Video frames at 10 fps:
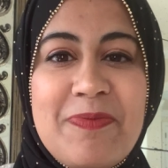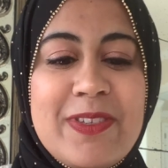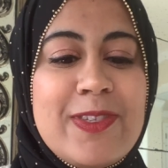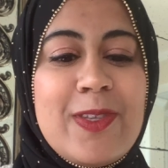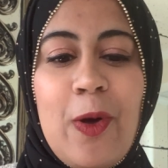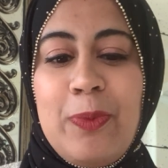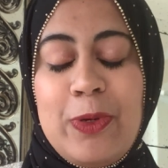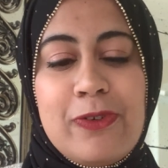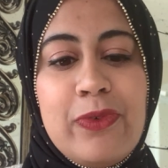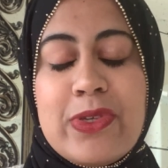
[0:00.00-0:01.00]
So
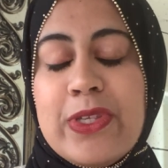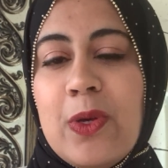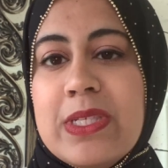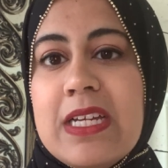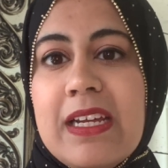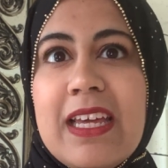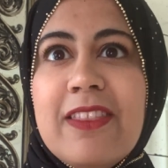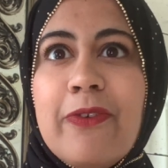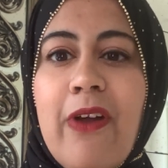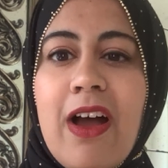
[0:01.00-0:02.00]
beautiful, so stunning.
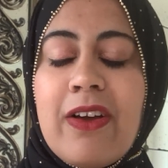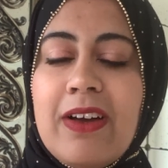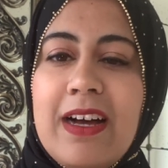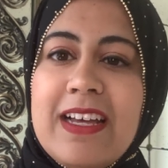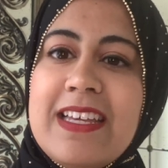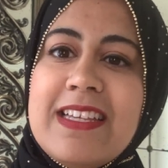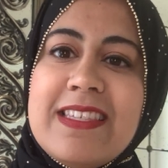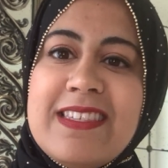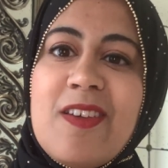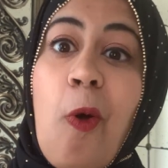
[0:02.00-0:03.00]
The rock
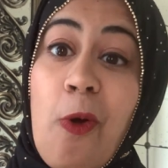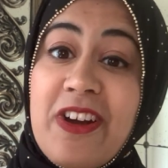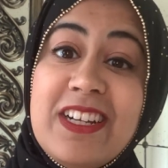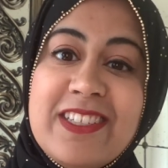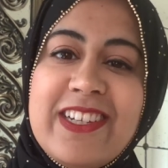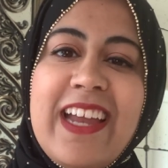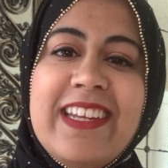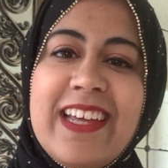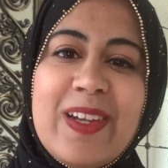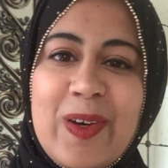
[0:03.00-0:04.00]
is orange and
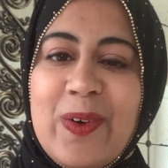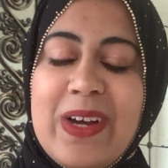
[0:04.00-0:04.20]
yellow,